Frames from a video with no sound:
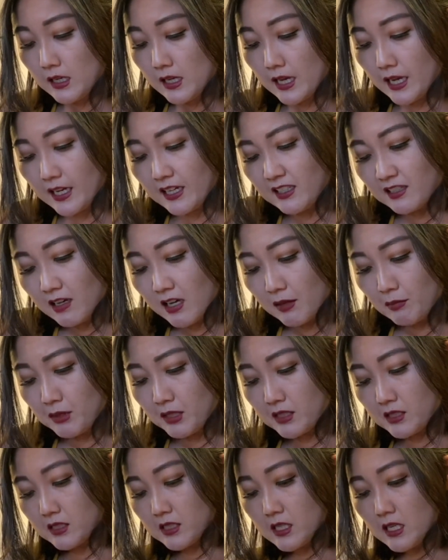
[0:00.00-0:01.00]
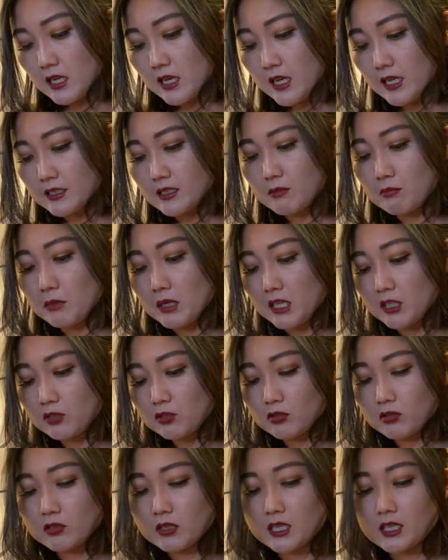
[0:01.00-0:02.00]
economics as a
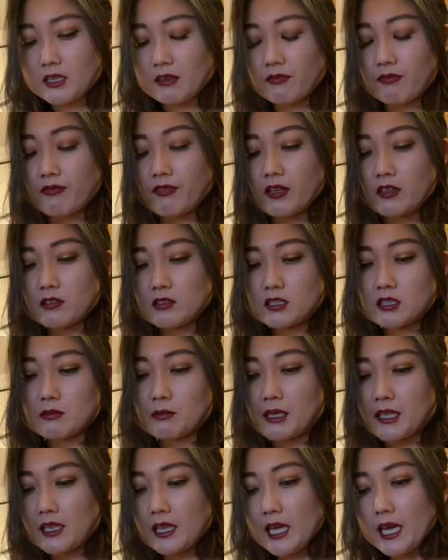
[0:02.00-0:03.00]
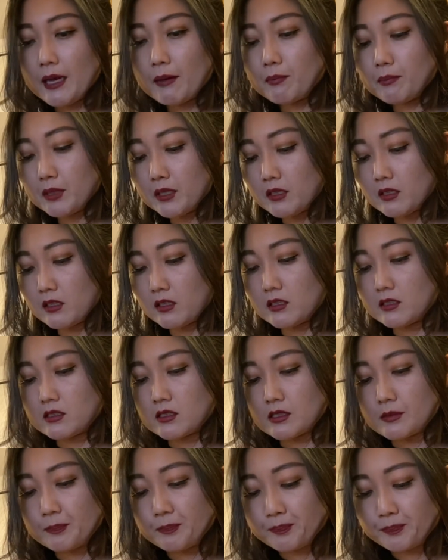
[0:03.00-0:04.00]
major kind of fell into my lap
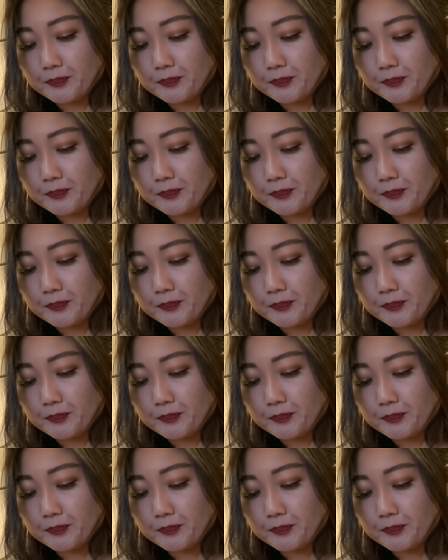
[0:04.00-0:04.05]
because